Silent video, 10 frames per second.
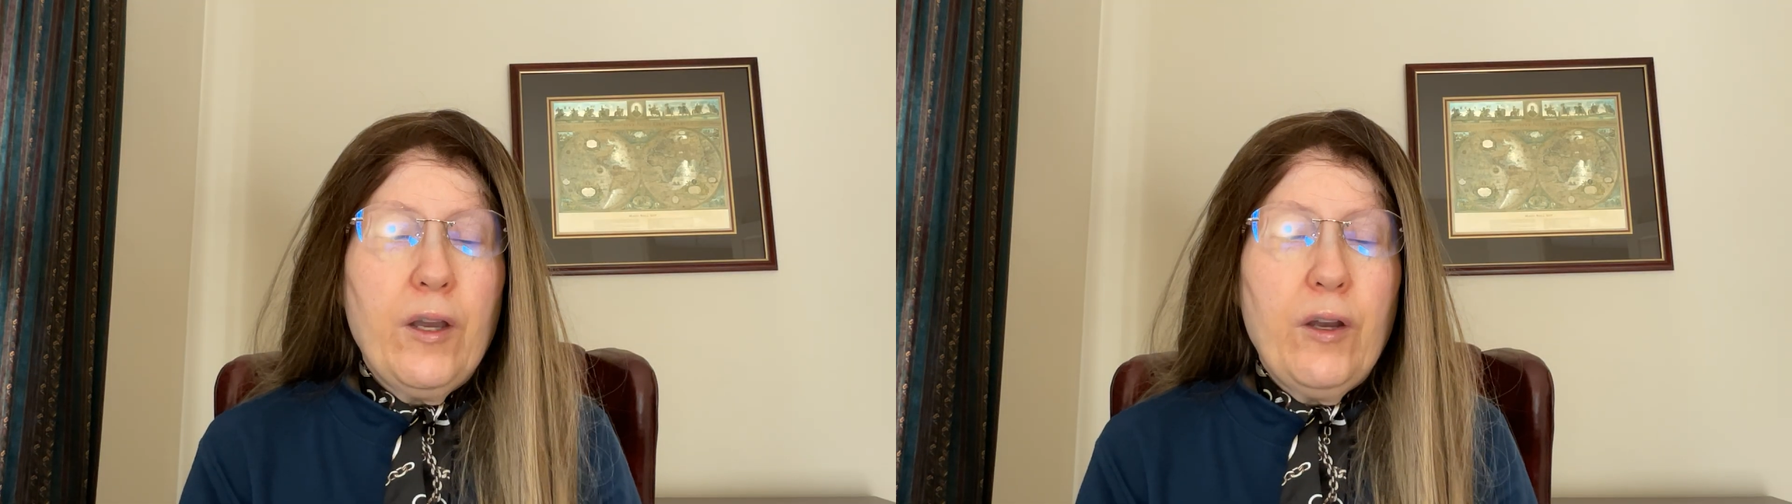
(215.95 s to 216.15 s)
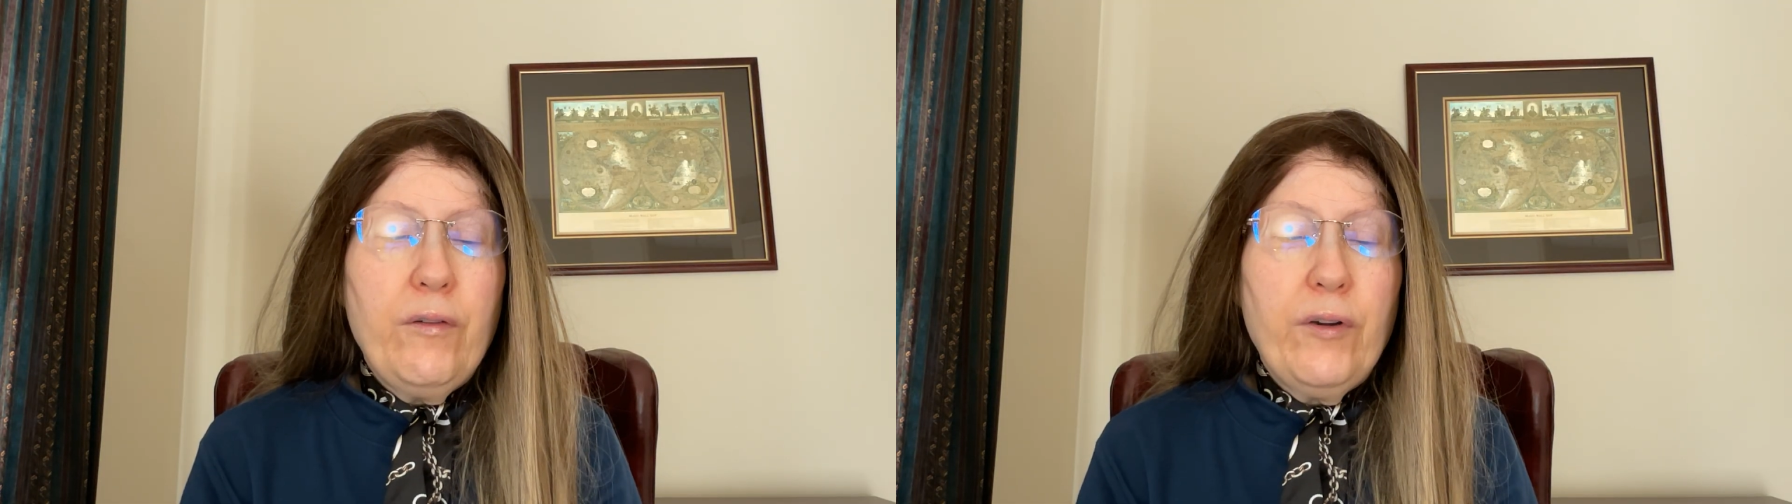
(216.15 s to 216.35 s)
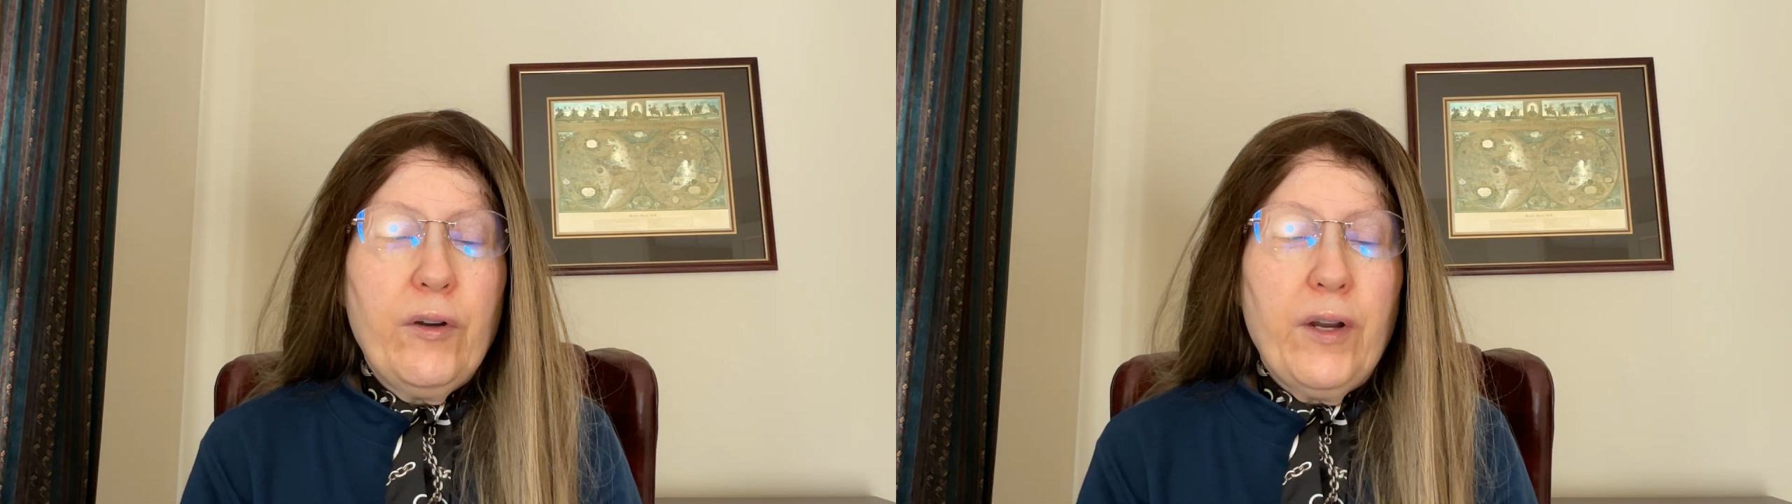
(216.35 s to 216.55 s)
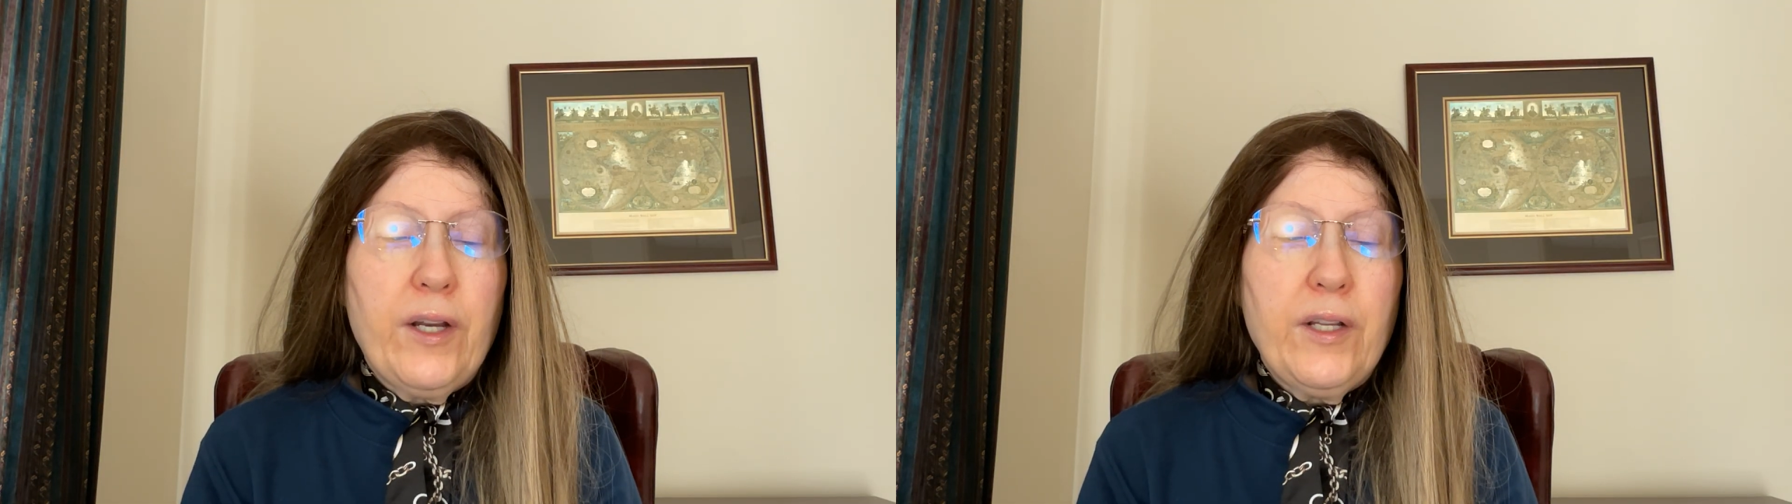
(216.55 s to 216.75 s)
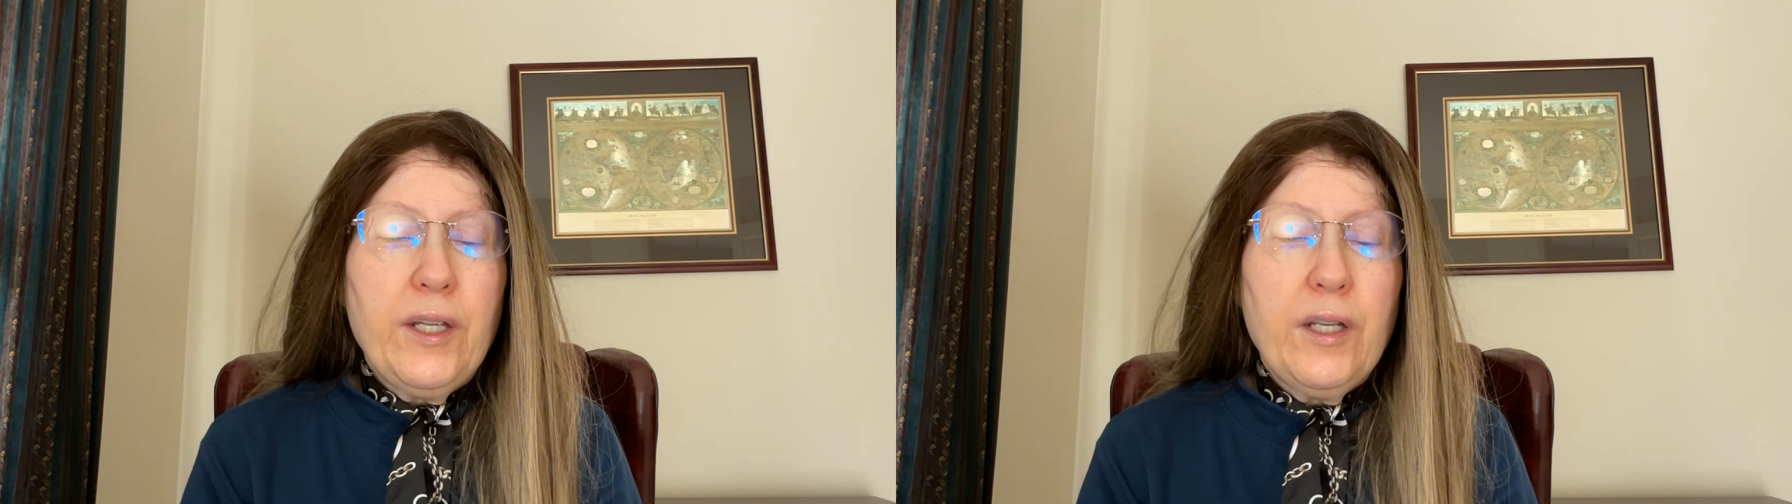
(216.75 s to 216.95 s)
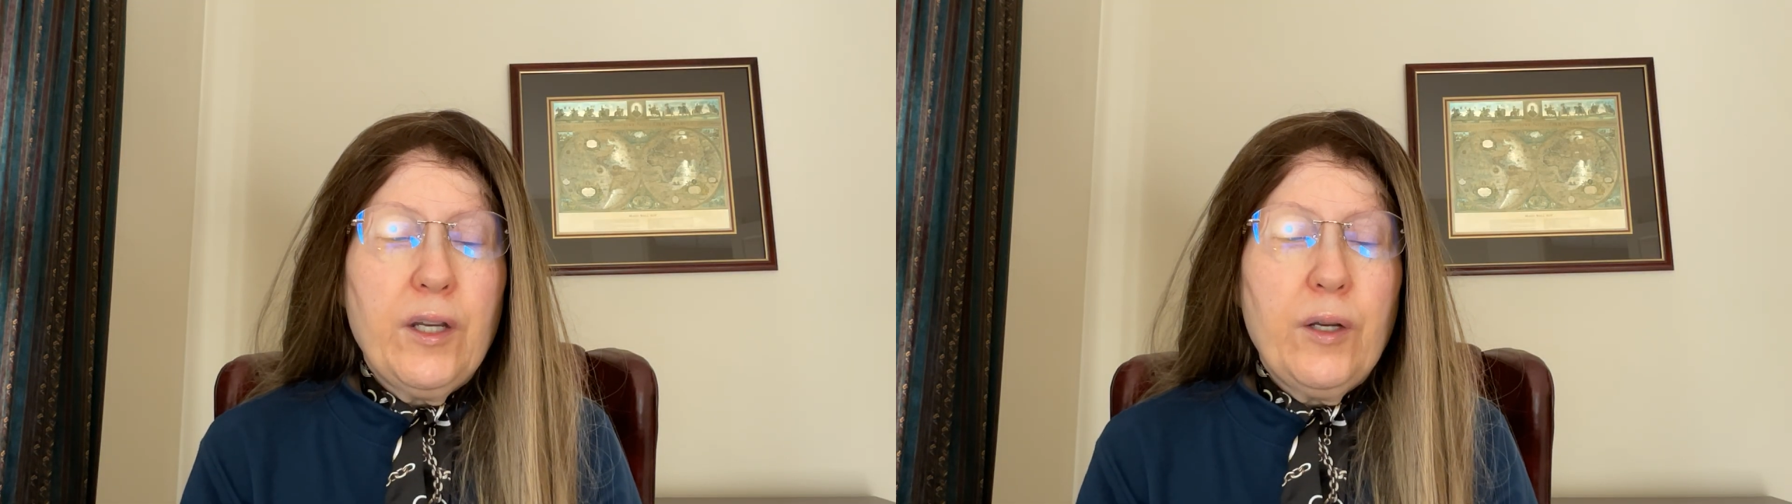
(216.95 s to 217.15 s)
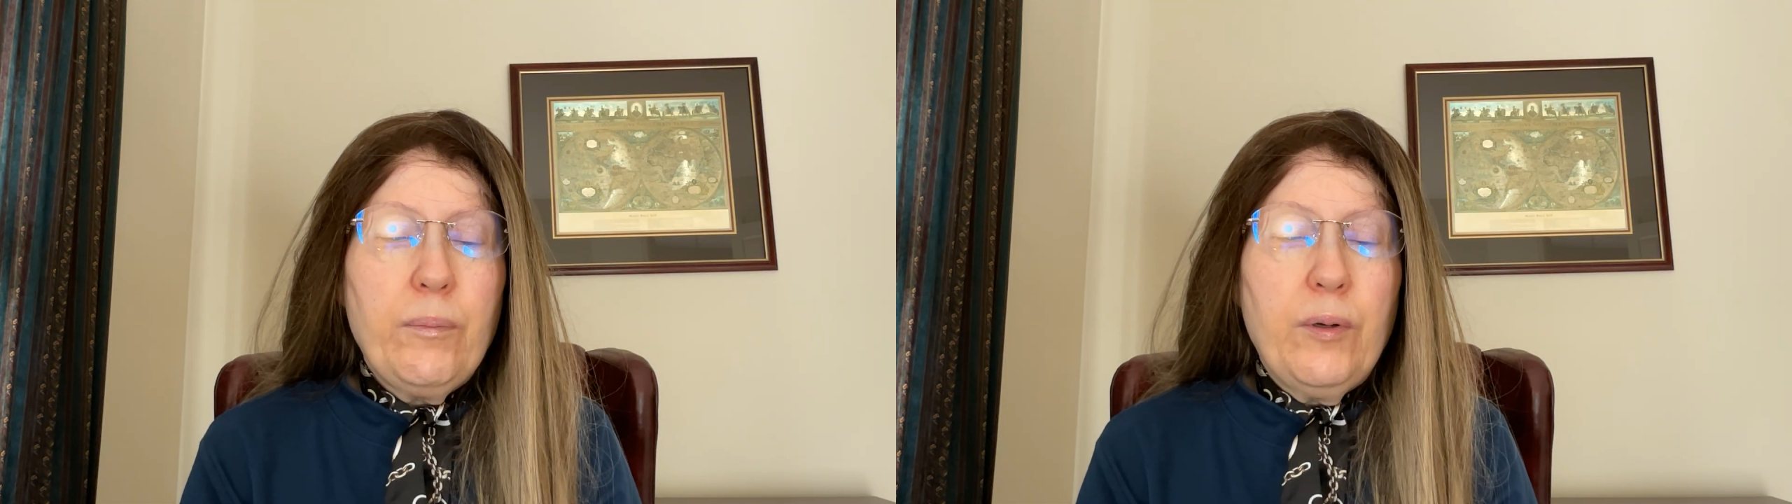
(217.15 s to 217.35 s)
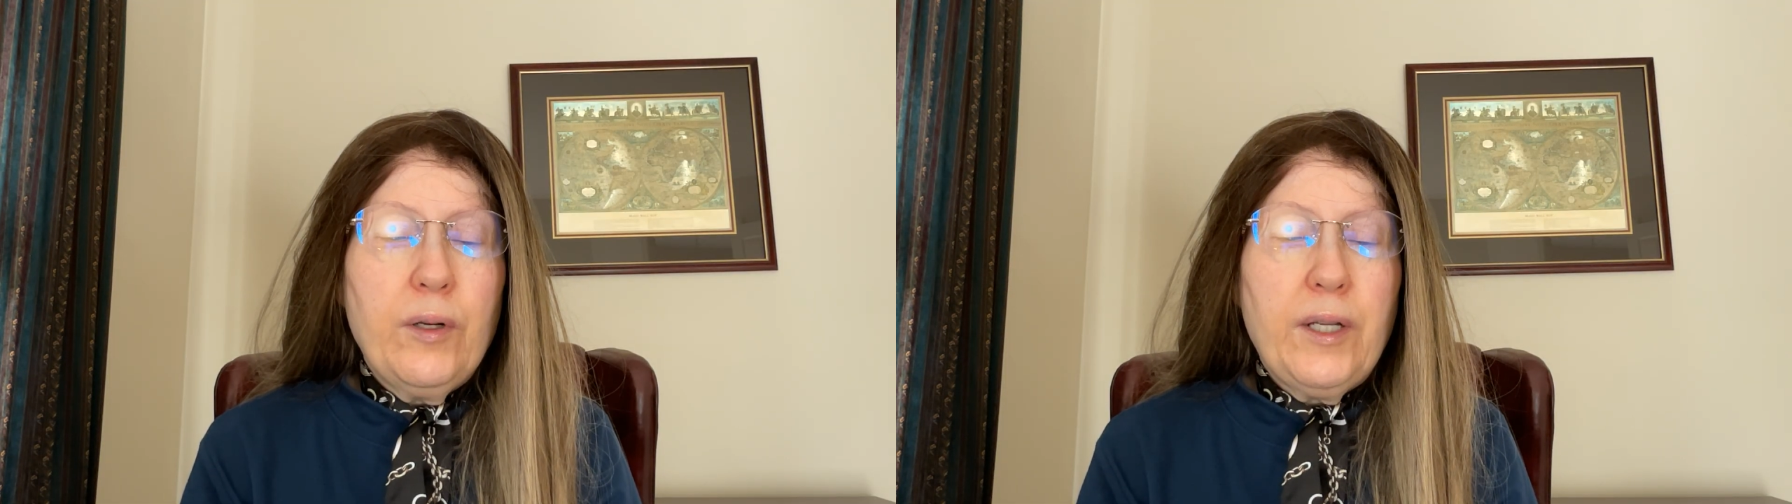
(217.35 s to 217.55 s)
overcrowding,
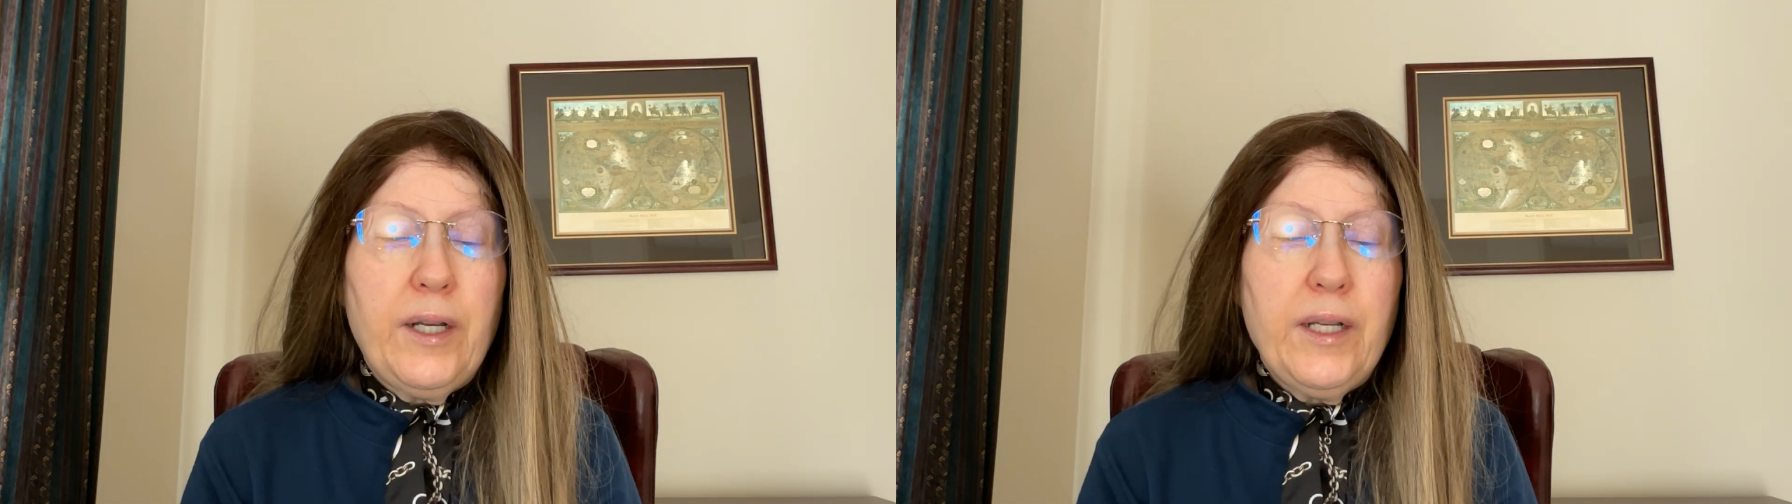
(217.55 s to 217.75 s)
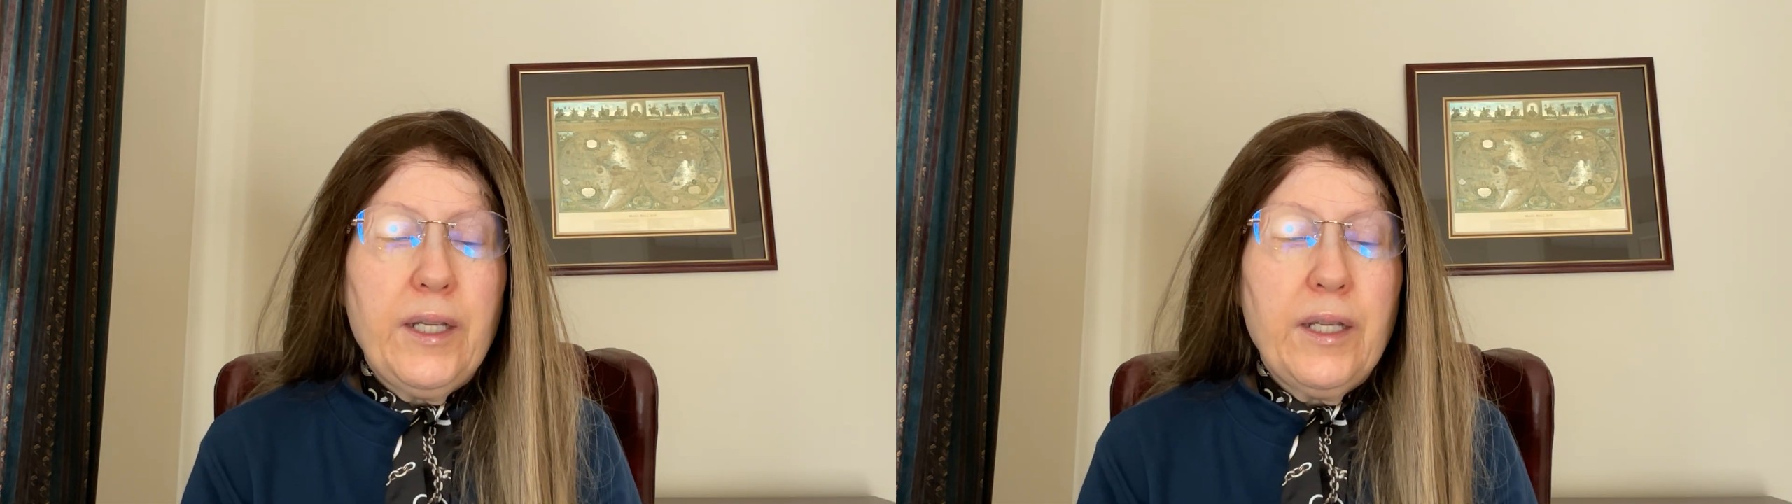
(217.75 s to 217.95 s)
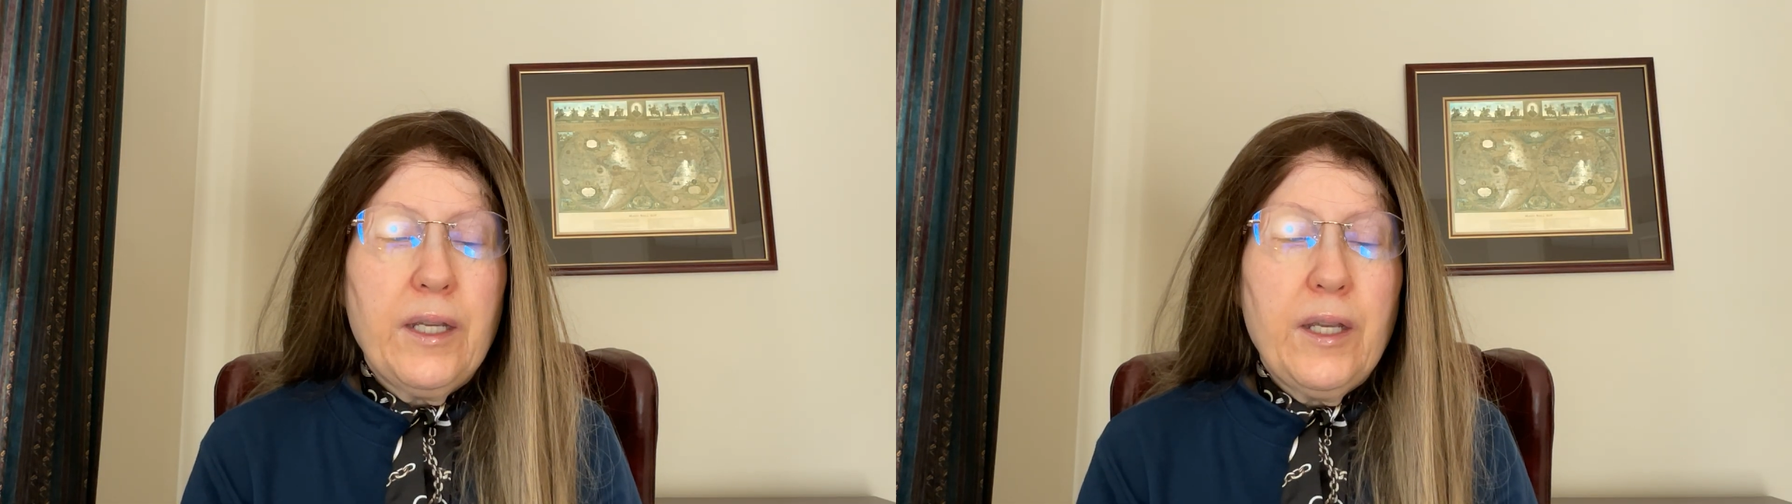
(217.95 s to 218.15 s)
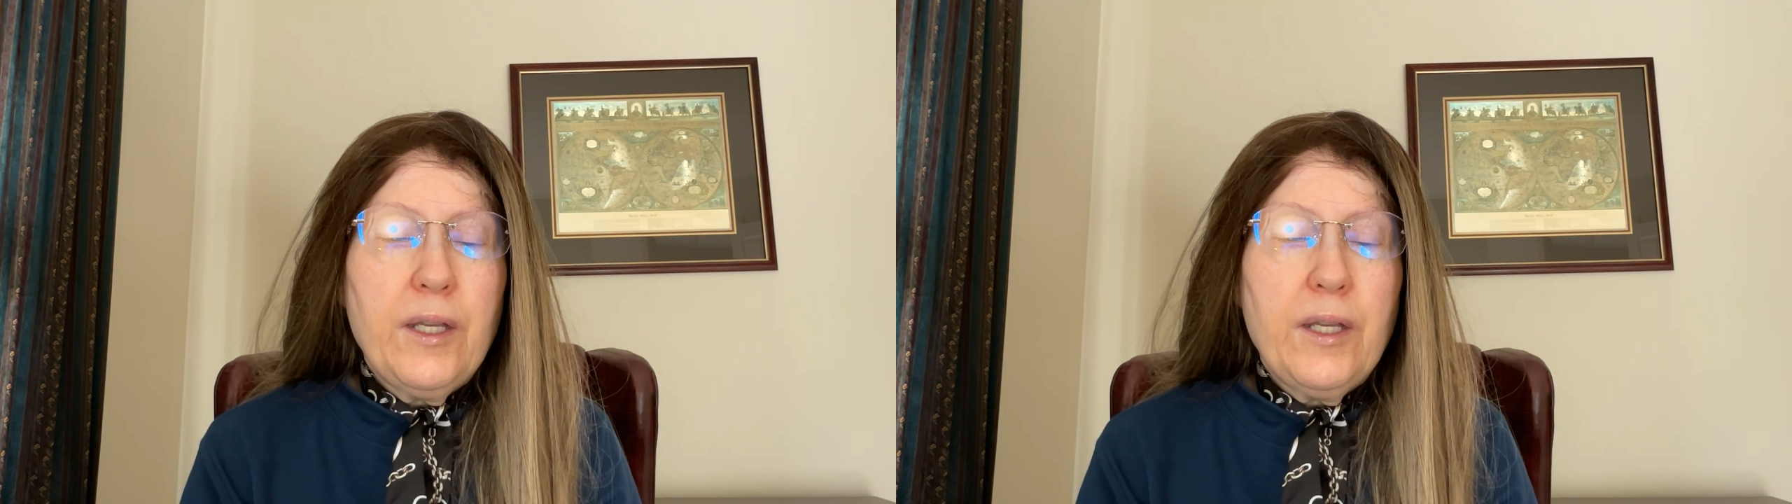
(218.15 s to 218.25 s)
poor lighting,